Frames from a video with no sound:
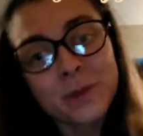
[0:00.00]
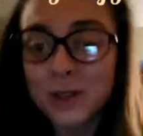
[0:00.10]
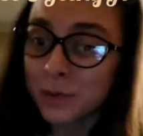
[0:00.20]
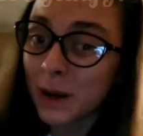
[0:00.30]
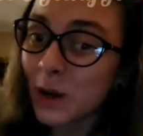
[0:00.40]

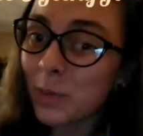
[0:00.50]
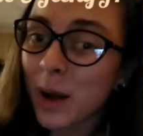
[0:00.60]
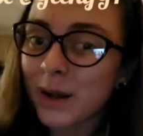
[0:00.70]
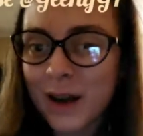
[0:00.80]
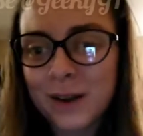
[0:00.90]
use my
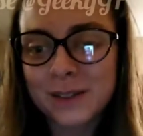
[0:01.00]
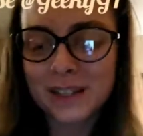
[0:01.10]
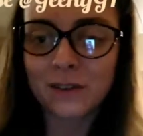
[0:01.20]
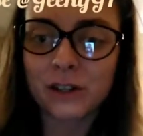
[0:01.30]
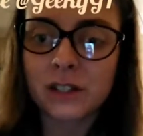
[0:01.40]
coupon code,
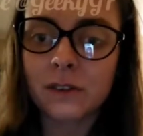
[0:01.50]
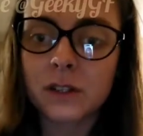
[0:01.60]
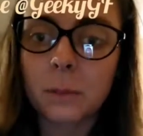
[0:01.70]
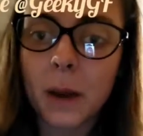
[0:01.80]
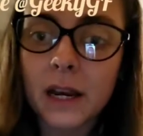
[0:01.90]
save yourself
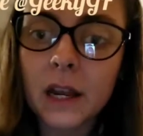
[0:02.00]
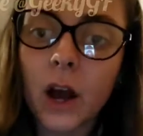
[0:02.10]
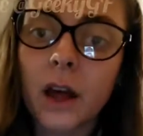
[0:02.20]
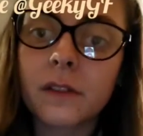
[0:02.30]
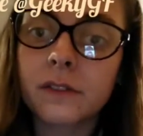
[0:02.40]
some money
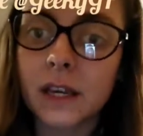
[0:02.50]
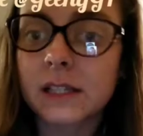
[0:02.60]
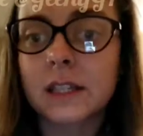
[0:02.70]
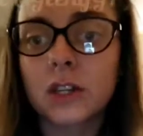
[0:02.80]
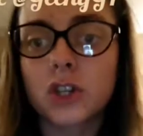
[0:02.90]
on
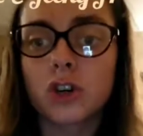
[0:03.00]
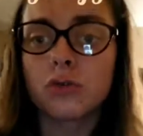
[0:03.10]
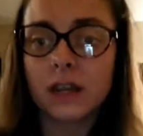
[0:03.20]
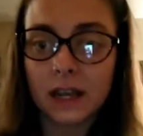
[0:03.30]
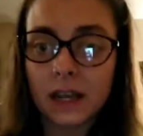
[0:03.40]
things that you
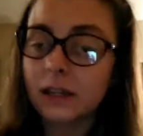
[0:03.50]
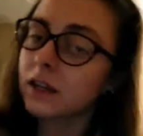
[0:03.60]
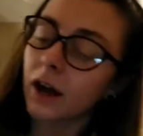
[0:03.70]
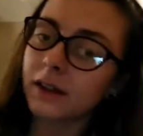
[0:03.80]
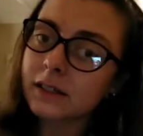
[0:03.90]
need,
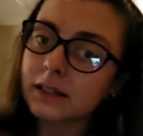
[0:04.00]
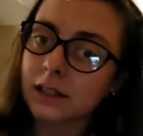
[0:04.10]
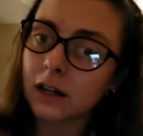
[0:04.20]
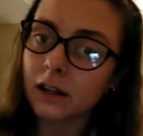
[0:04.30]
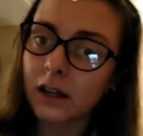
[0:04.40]
not
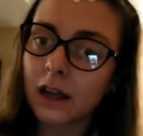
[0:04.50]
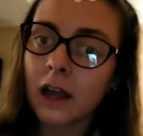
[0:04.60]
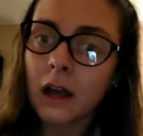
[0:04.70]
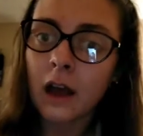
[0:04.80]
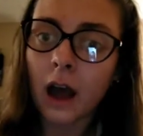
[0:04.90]
necessarily
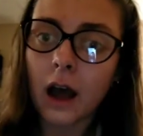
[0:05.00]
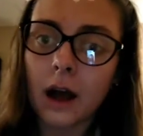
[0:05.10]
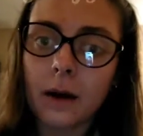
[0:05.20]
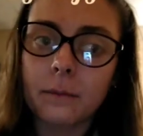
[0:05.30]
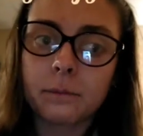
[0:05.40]

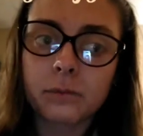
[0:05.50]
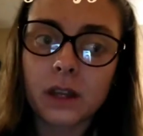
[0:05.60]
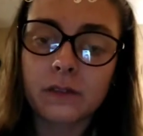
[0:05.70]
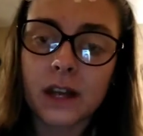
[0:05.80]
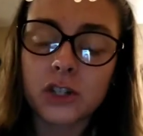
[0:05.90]

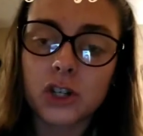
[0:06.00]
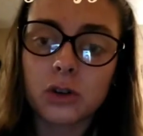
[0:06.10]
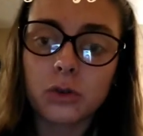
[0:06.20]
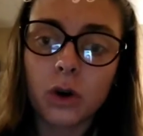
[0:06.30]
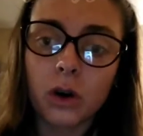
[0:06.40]
that
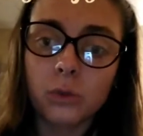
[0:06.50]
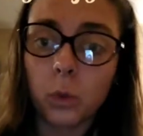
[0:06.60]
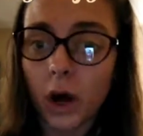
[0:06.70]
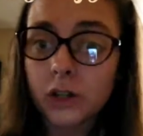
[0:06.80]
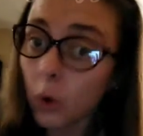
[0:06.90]
you
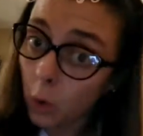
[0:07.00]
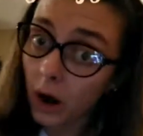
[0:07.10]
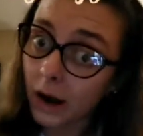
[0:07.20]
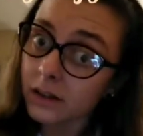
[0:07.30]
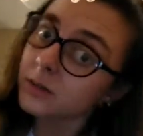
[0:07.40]
want,
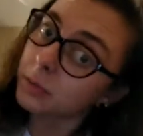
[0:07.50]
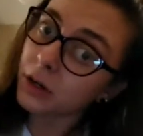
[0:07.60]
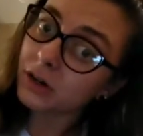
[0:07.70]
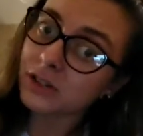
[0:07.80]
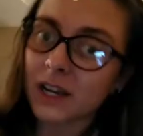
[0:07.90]
or
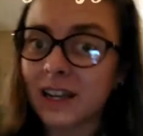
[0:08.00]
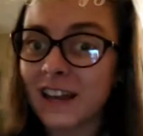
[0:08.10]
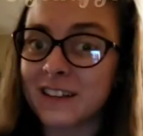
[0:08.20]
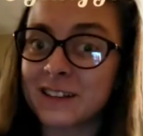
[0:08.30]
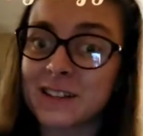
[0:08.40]
splurge and
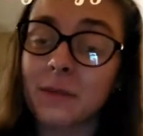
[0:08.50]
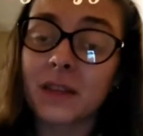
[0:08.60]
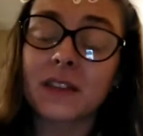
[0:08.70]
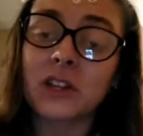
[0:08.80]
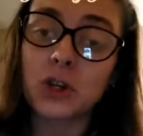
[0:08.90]
get
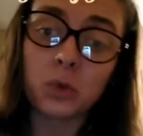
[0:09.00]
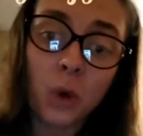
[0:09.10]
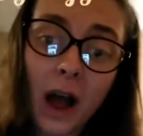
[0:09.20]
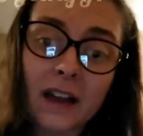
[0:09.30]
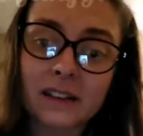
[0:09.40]
something that you
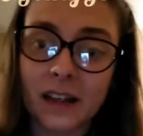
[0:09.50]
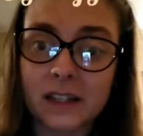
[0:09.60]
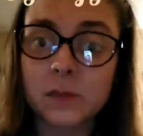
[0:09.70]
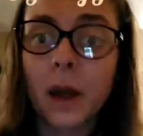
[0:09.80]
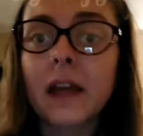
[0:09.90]
want,
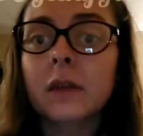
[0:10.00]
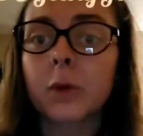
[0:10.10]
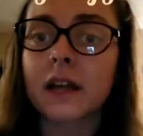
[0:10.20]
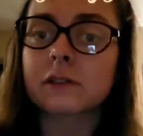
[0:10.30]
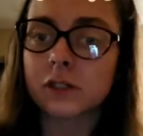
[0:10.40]
like pay the
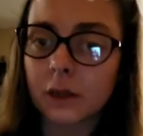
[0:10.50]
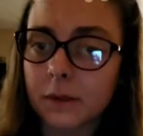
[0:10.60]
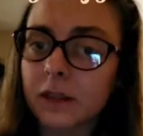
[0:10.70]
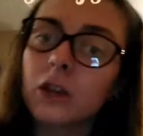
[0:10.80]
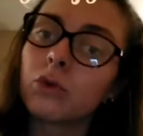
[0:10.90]
price for
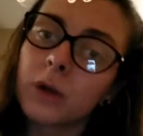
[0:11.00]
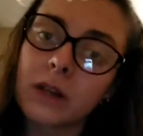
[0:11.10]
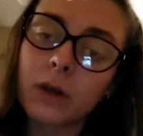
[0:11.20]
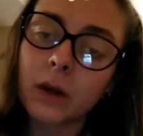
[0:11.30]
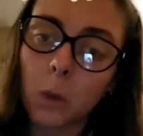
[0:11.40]
something that you
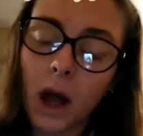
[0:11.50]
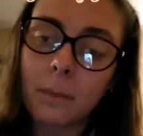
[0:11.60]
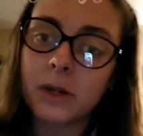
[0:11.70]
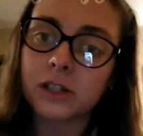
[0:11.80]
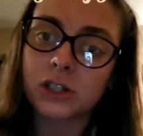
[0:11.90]
really, really
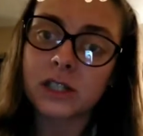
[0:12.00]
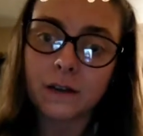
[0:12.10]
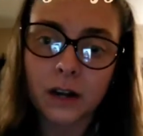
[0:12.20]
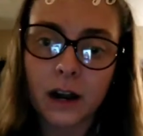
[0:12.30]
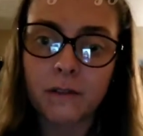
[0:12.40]
want but just
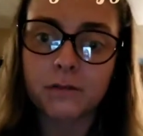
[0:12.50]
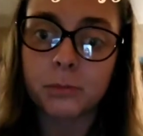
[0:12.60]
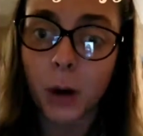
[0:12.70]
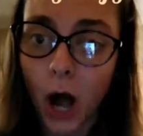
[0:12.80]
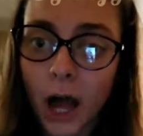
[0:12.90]
never have
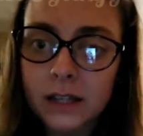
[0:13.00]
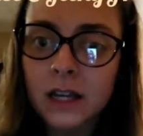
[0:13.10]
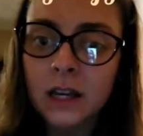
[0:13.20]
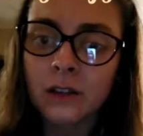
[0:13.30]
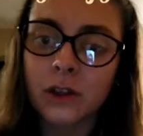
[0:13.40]
bought.
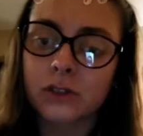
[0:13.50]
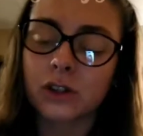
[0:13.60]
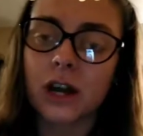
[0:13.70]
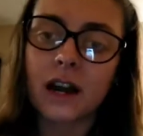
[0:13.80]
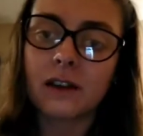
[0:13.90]
Those
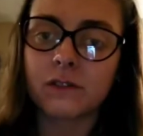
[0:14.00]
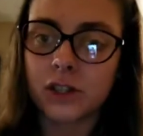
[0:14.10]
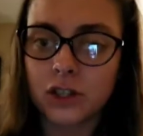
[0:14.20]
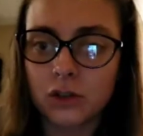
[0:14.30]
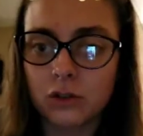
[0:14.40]
are kind of
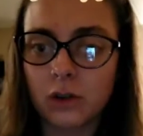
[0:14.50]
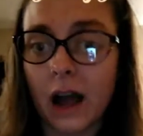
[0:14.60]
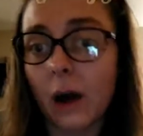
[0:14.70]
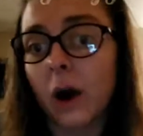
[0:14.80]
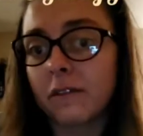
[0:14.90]
the two,
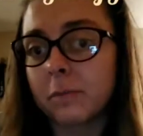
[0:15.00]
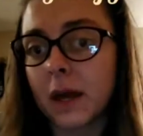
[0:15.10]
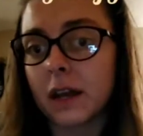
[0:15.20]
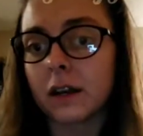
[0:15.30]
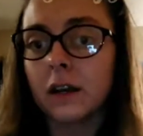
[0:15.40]
how I've
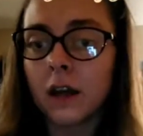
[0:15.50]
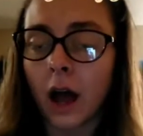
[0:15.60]
been